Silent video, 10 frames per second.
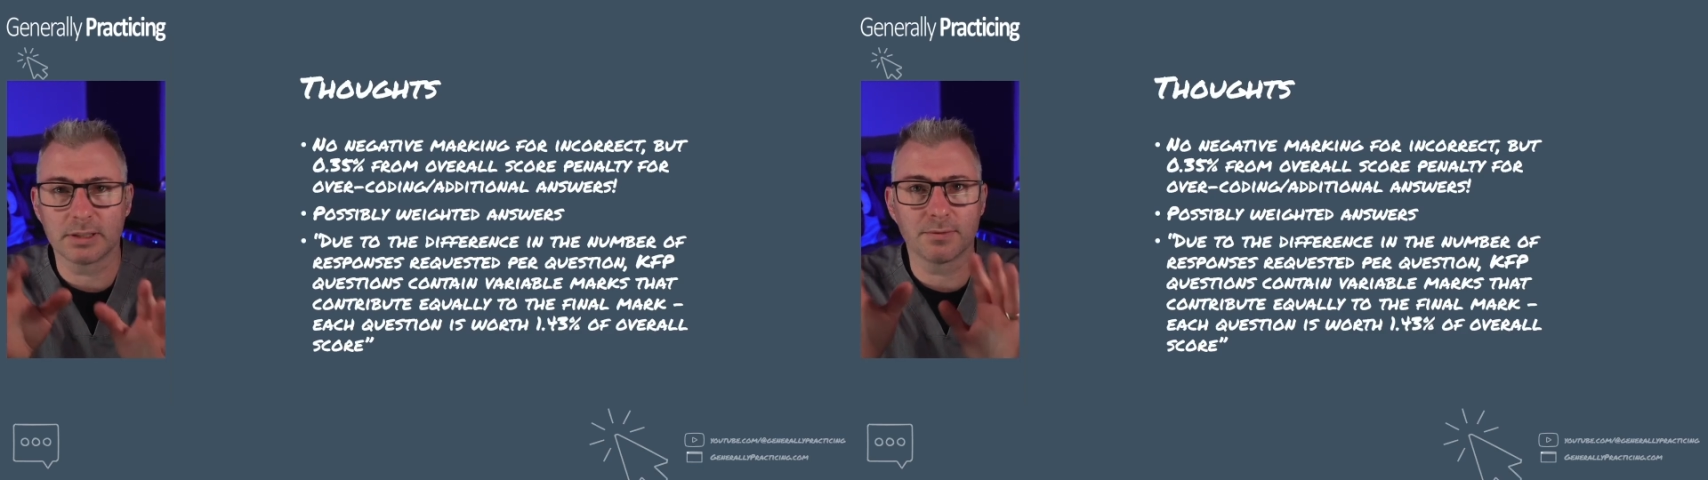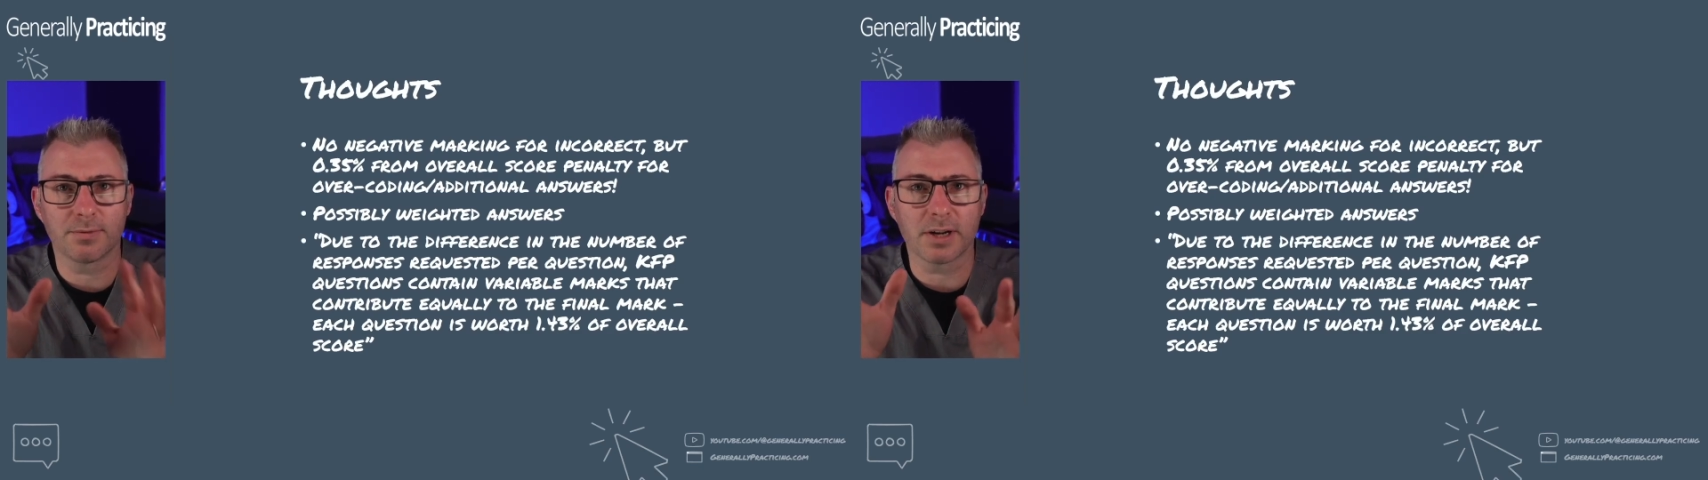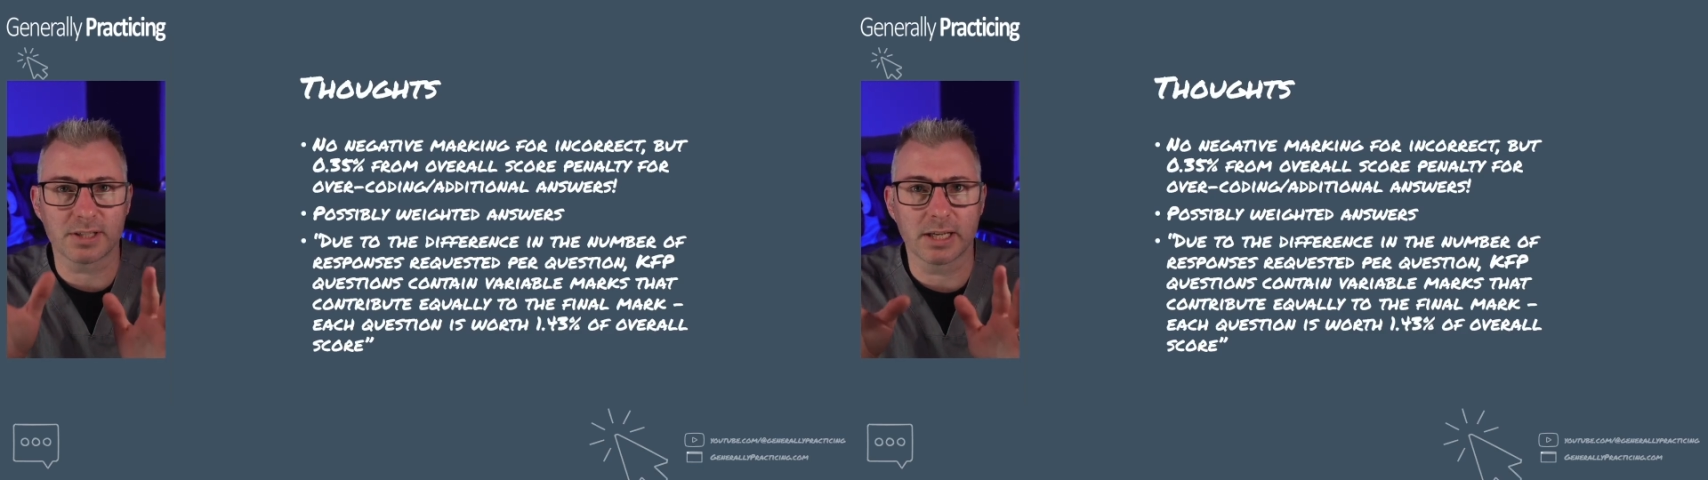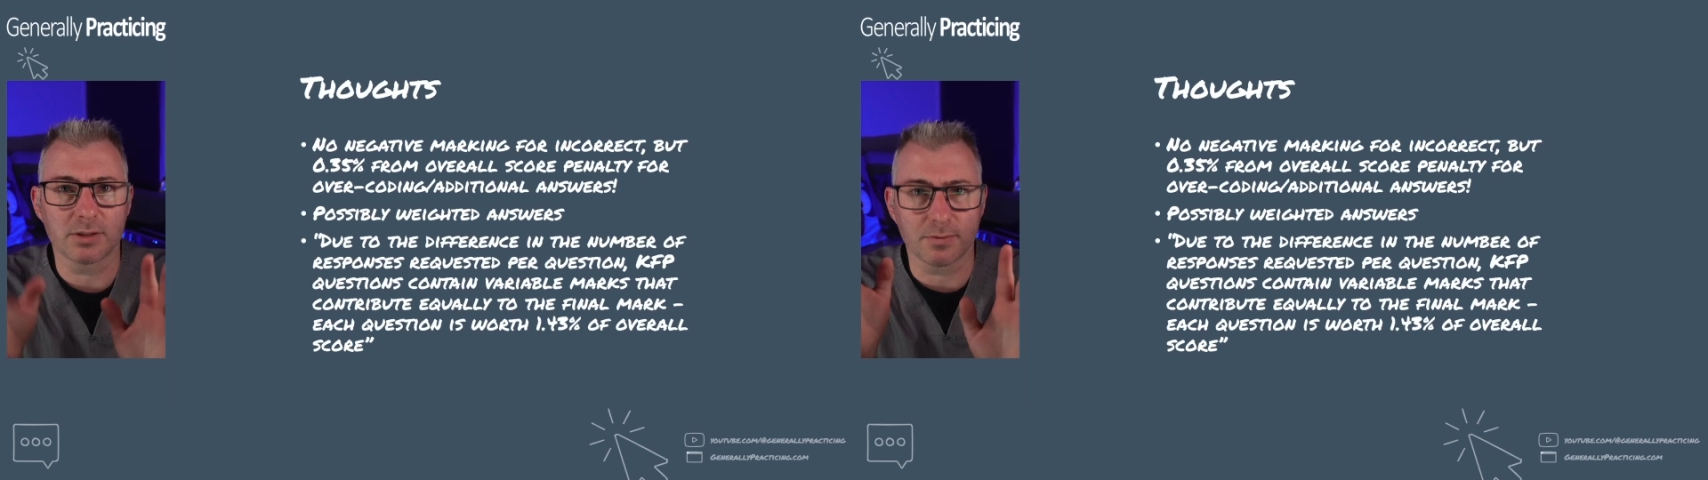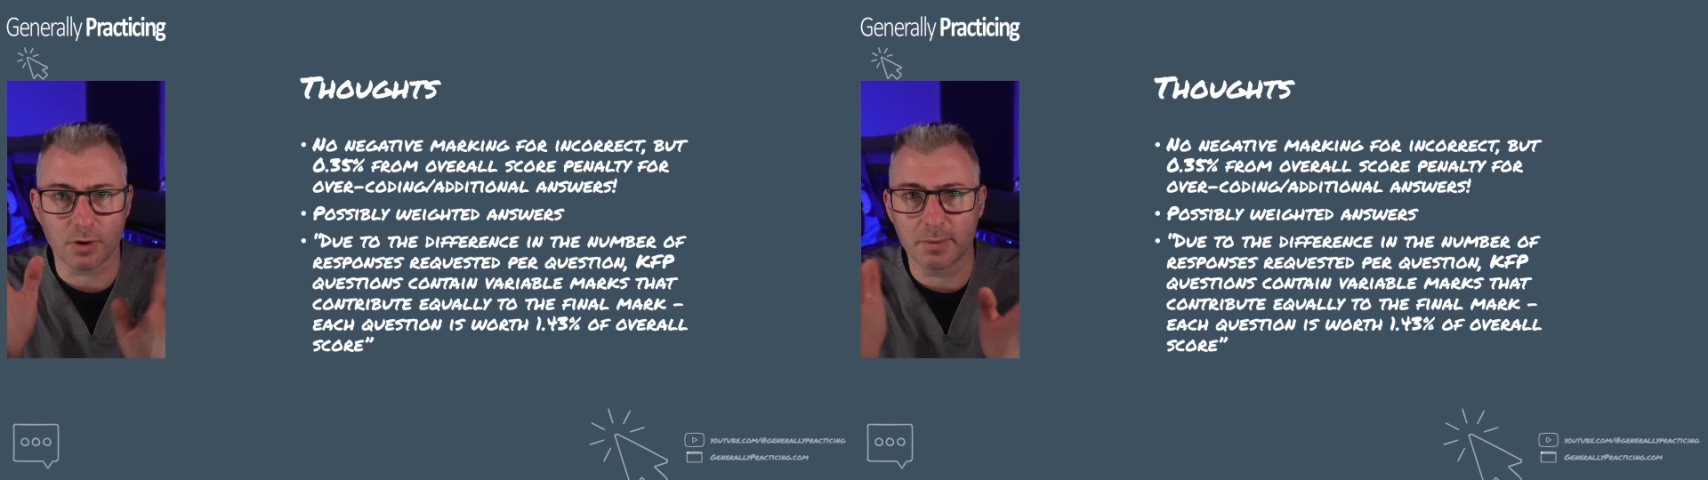phrasing here, so
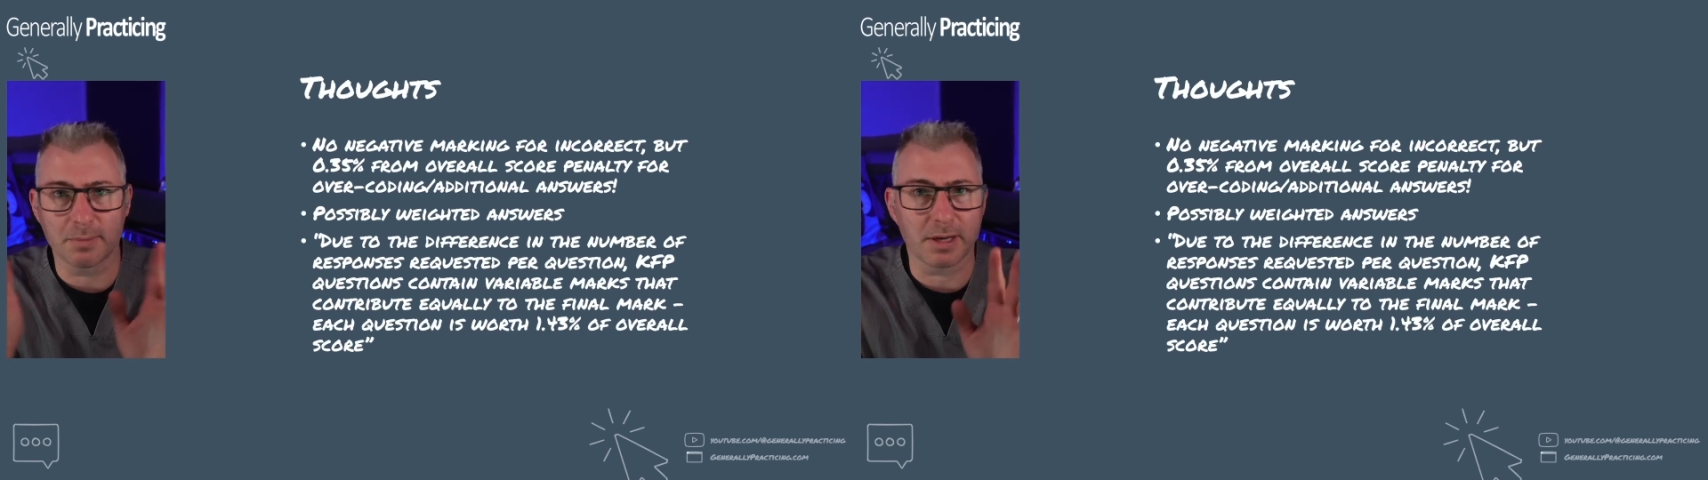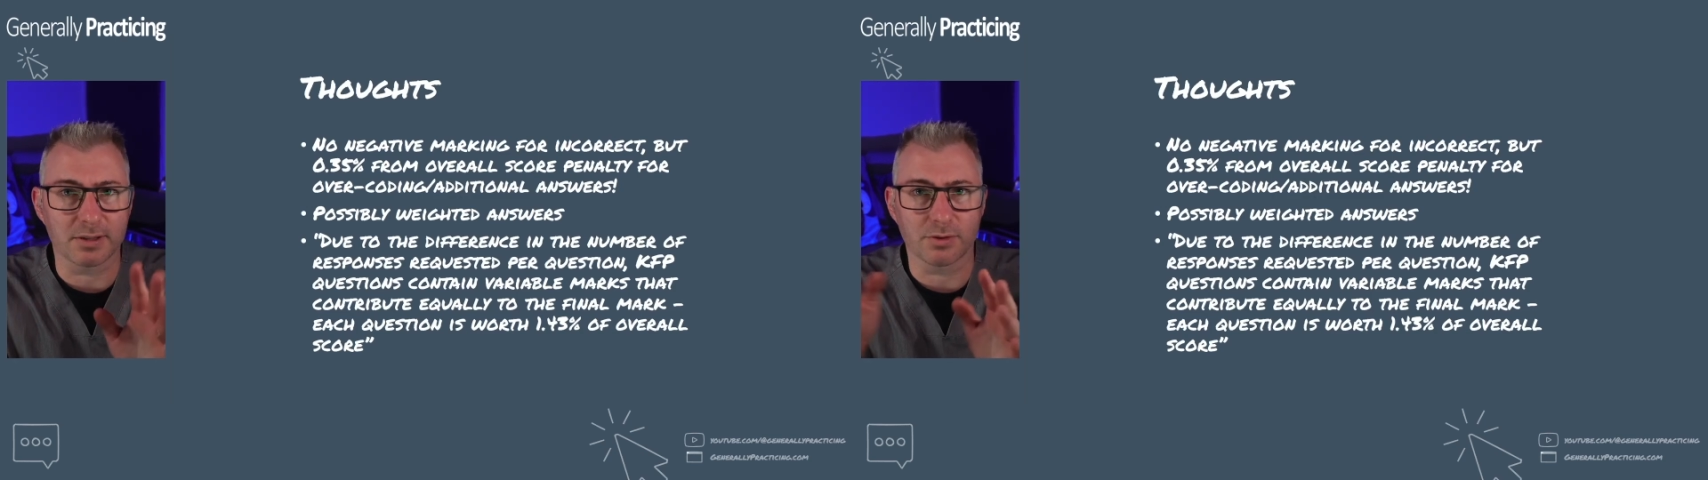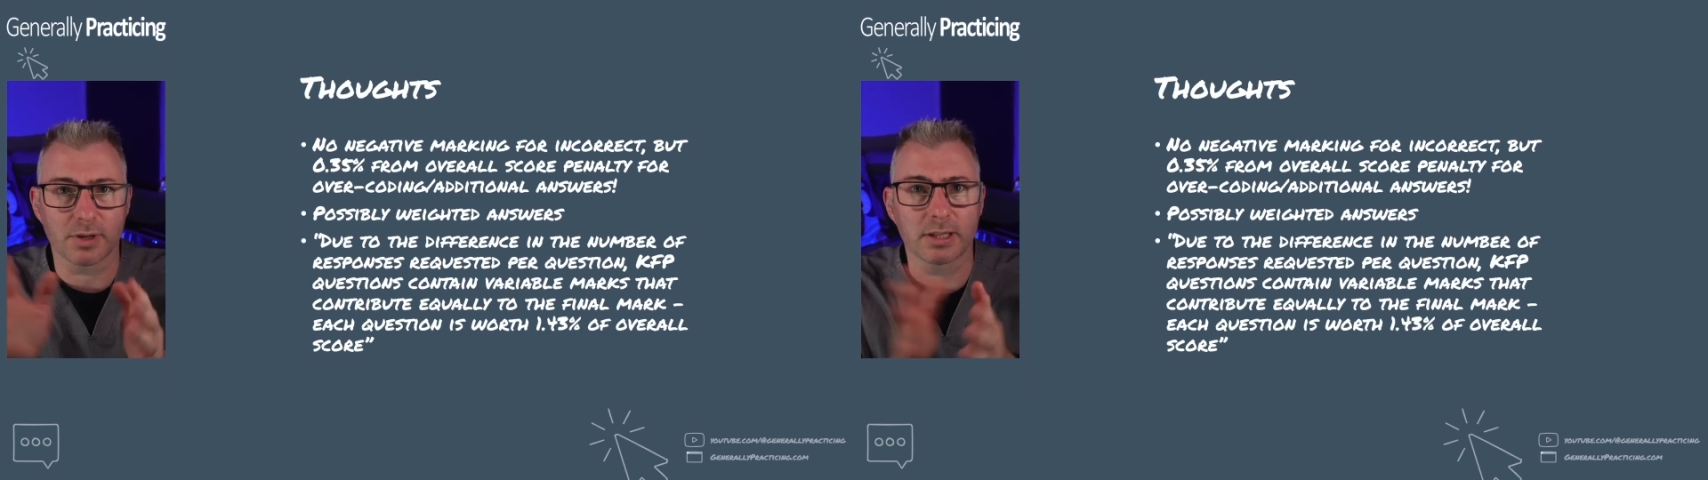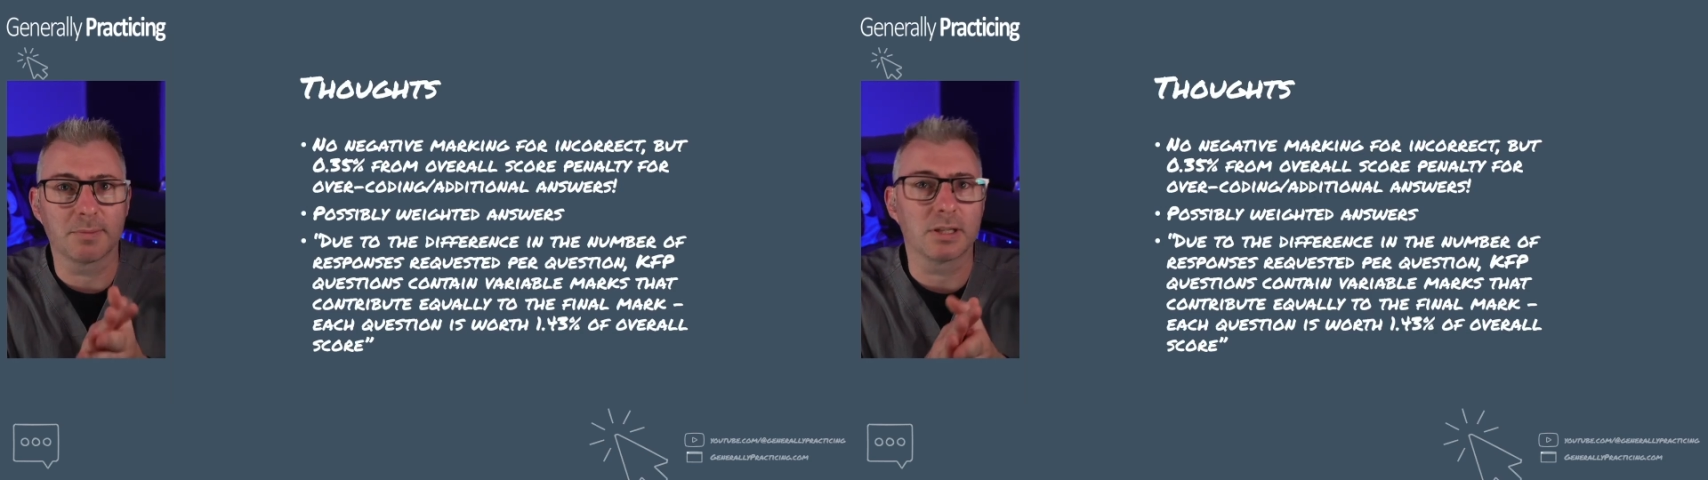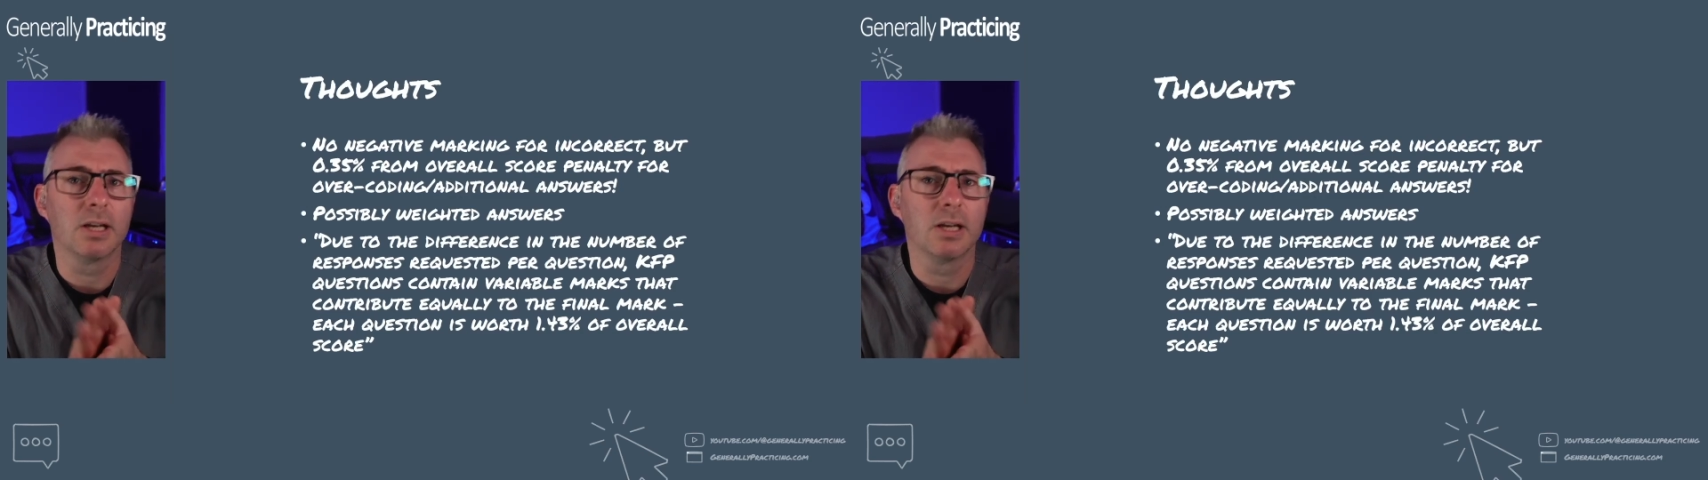I've copied and pasted it directly, but